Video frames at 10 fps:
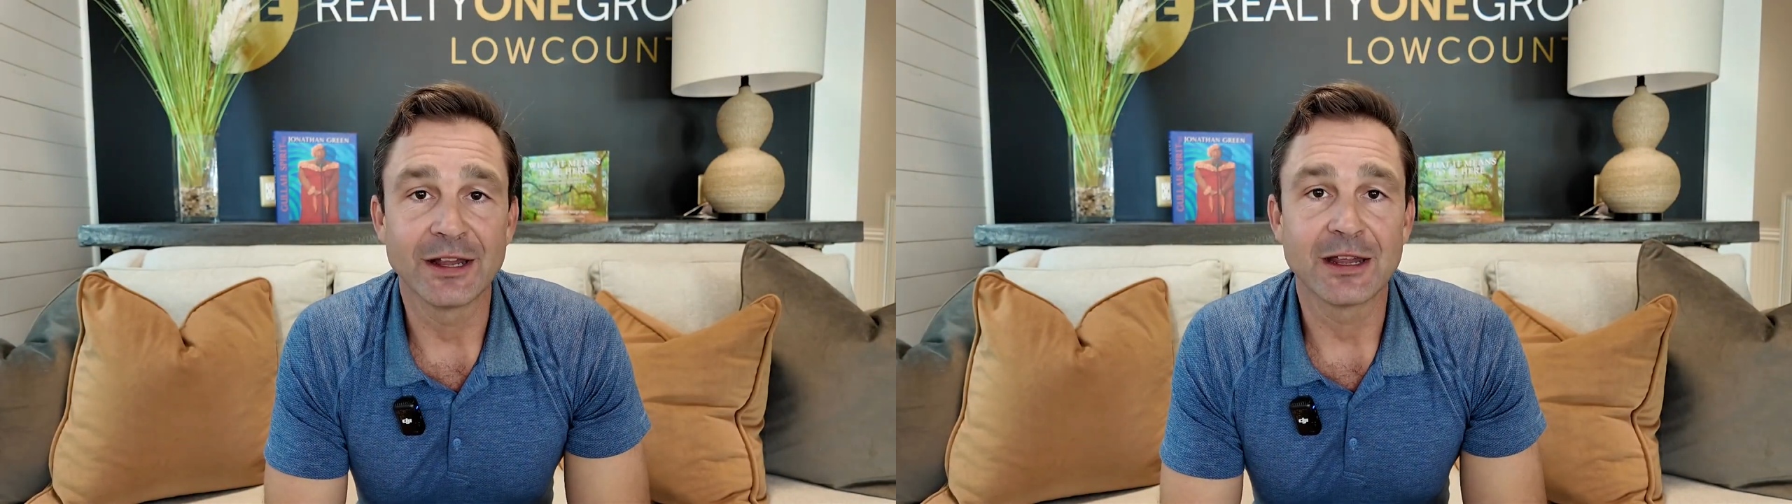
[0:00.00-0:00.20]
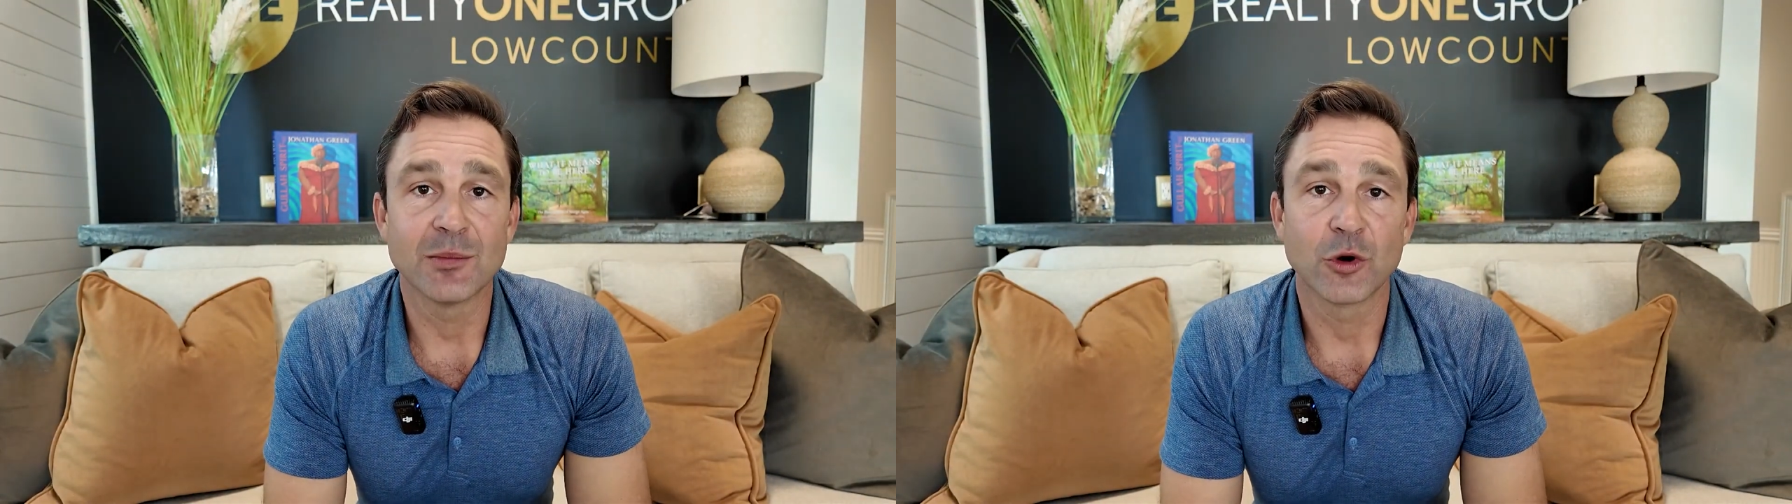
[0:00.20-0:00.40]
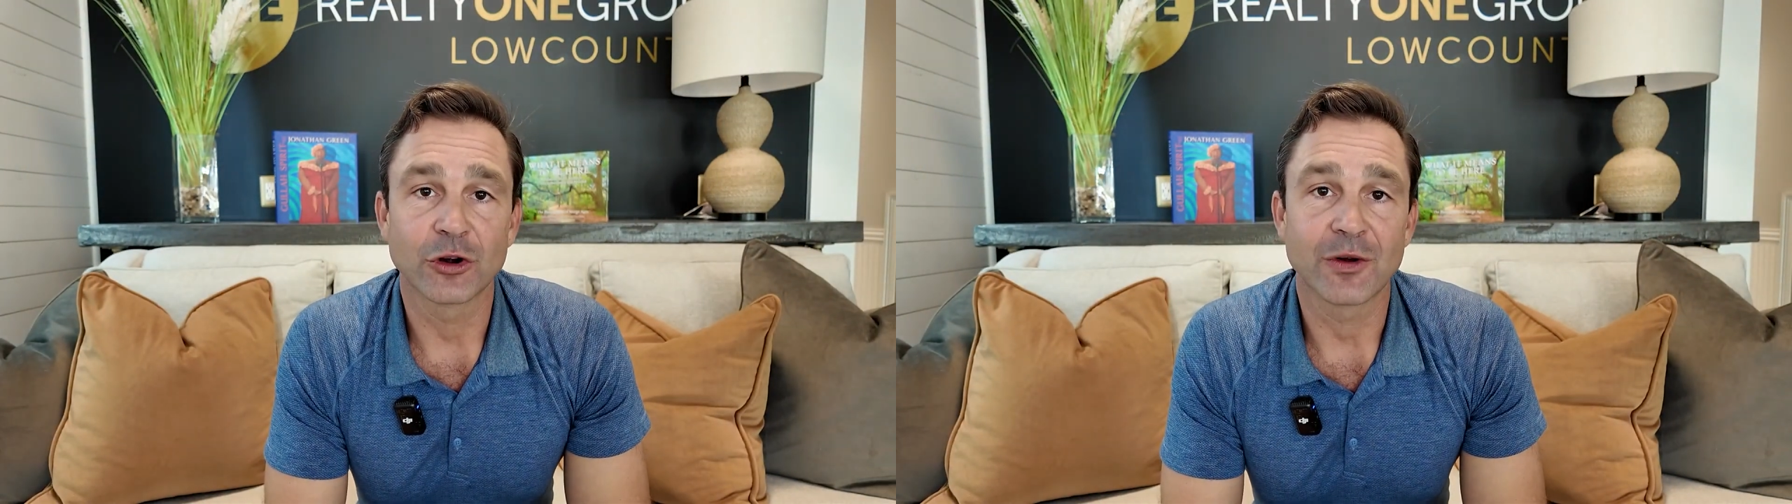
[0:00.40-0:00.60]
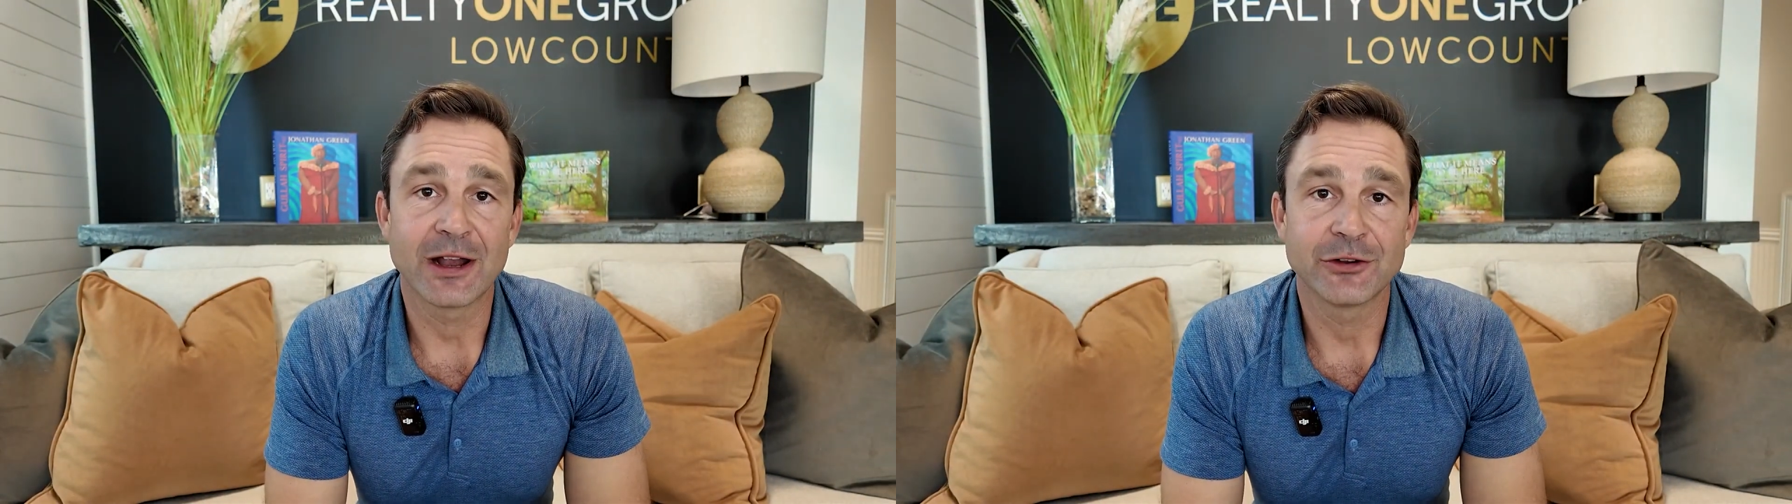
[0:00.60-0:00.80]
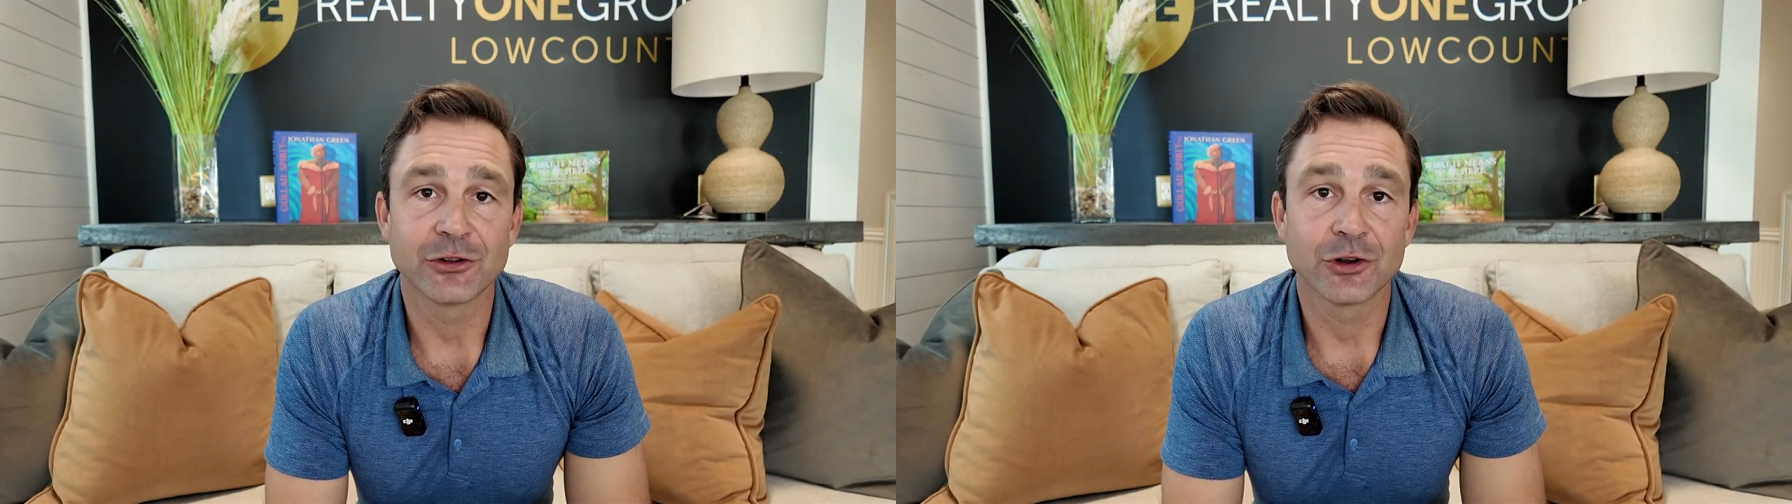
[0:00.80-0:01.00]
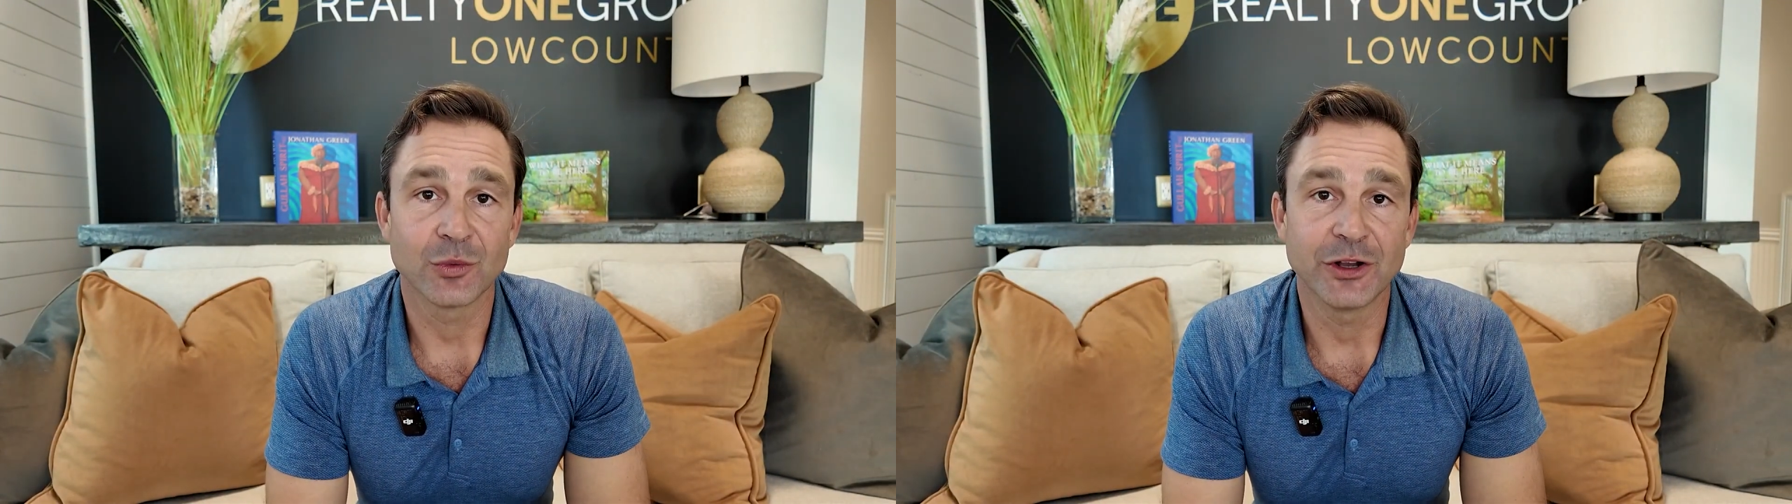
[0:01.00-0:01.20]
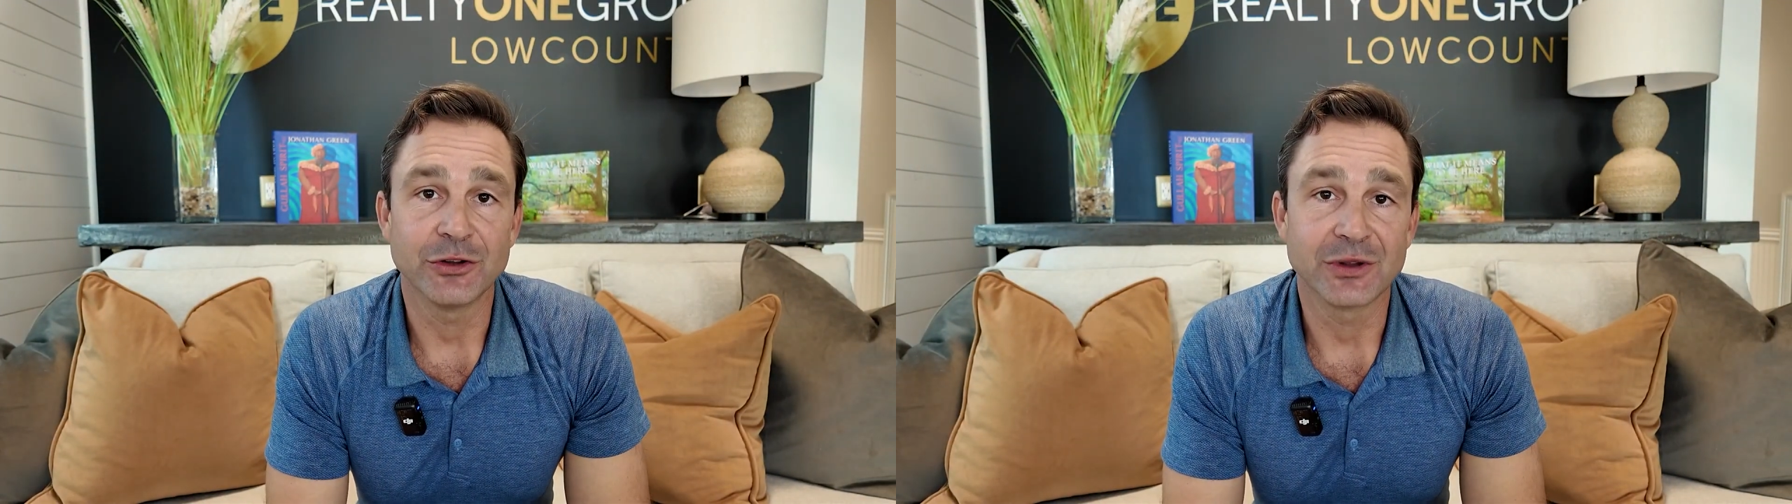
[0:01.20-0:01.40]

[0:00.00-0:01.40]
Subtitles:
can get more granular when